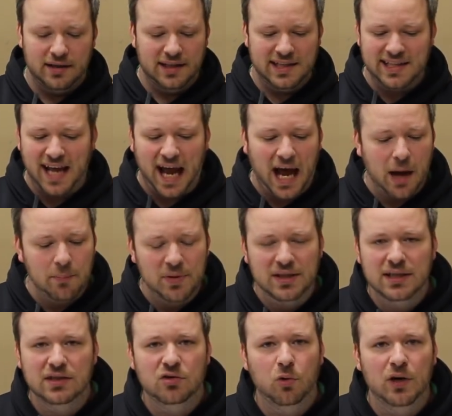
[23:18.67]
This
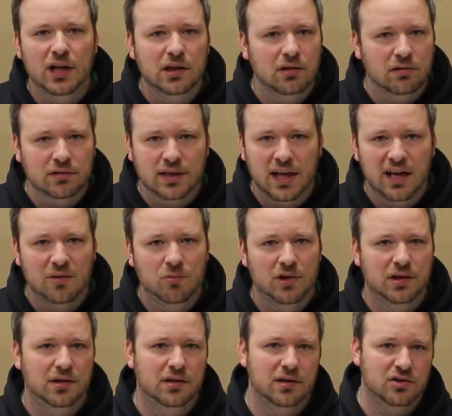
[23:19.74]
happened in 2013
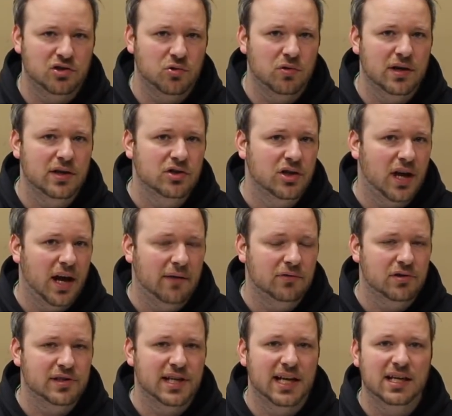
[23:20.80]
with the shortage
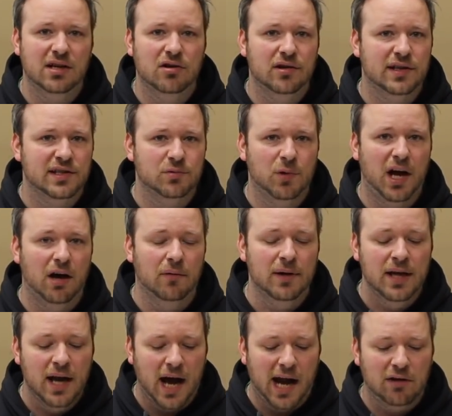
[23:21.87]
after Sandy Hook as well.
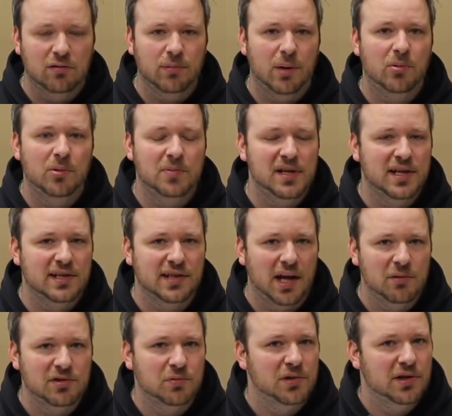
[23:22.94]
I remember because
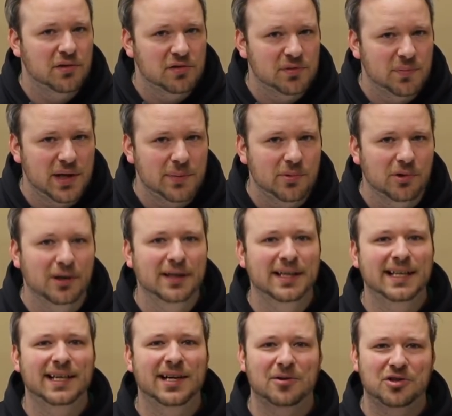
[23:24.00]
I was one of those people,
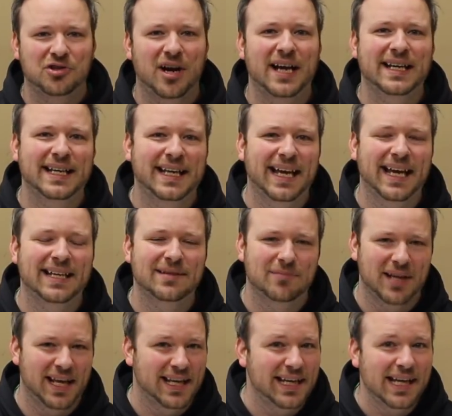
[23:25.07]
trying to
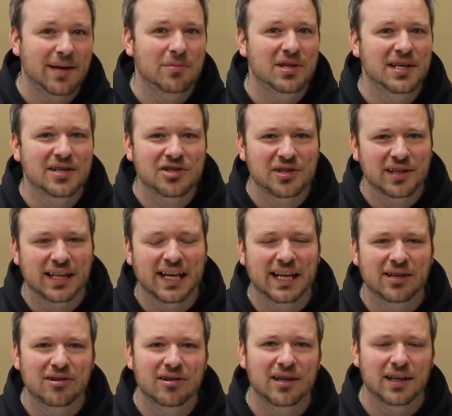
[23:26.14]
get any ammunition that
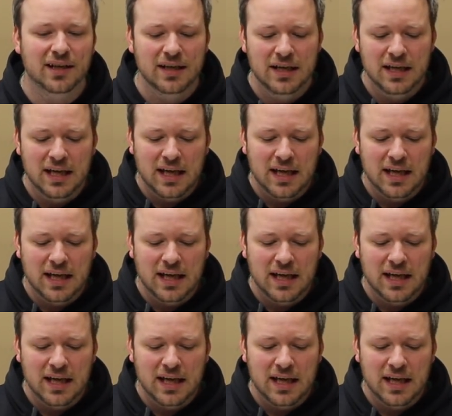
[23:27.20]
I could.